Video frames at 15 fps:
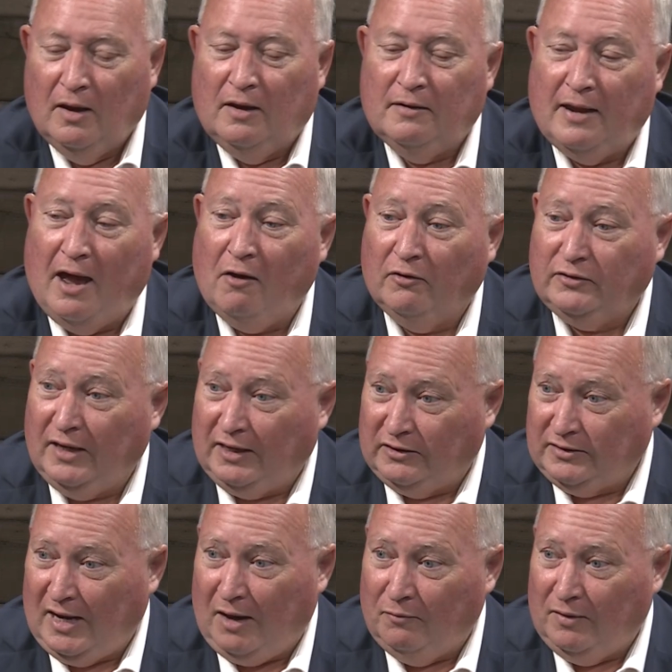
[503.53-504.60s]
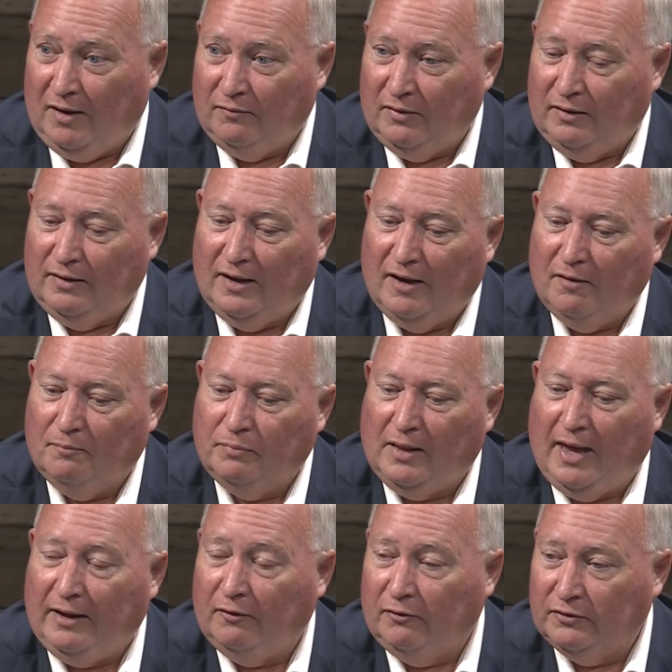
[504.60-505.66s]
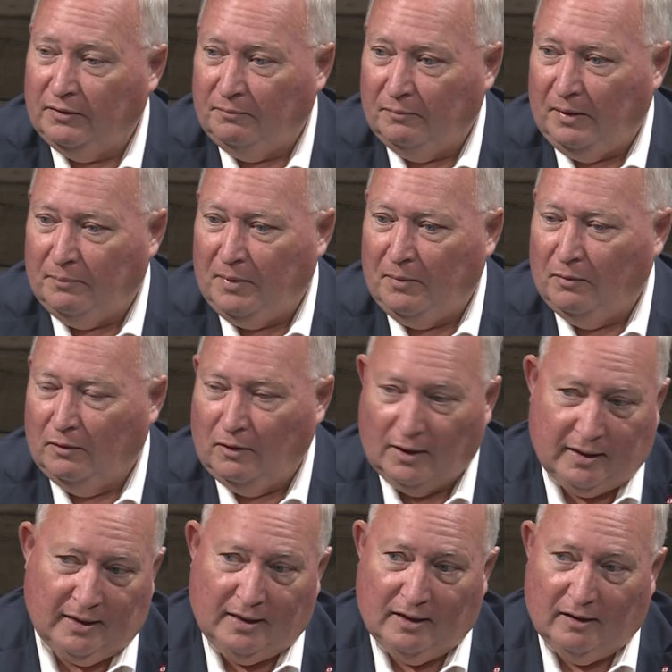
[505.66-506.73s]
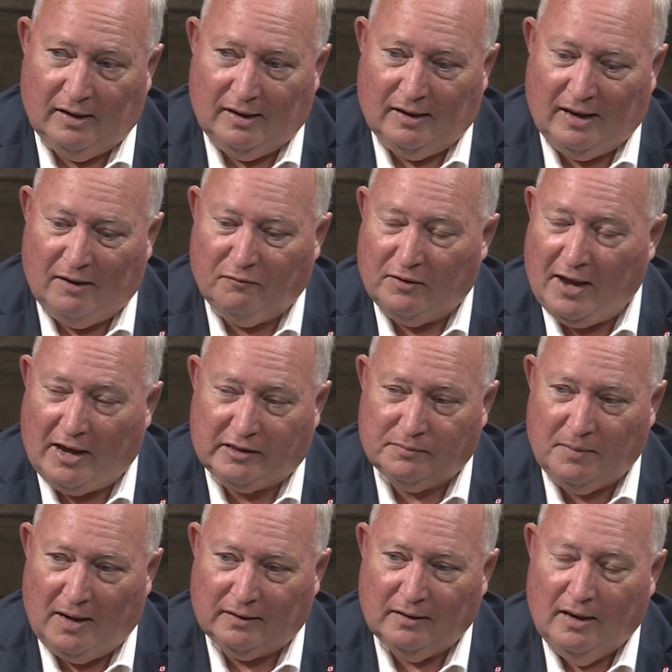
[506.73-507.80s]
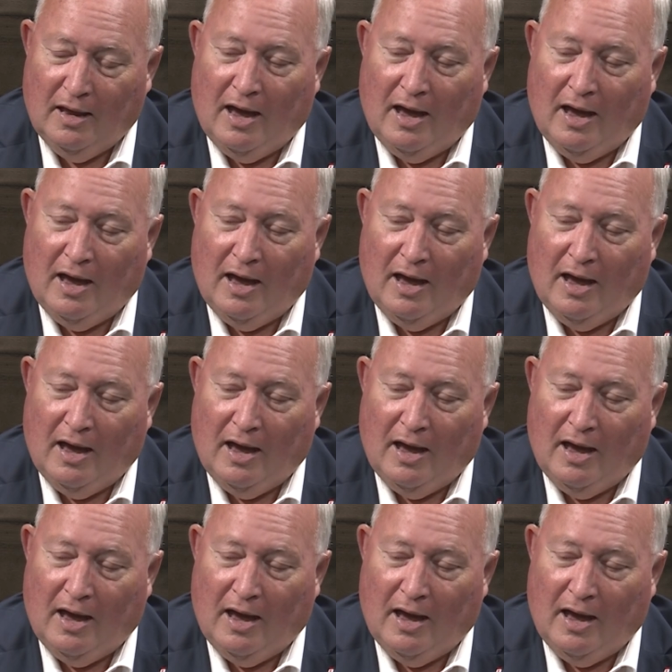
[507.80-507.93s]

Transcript: Now it takes time. They have planners and people looking at every aspect.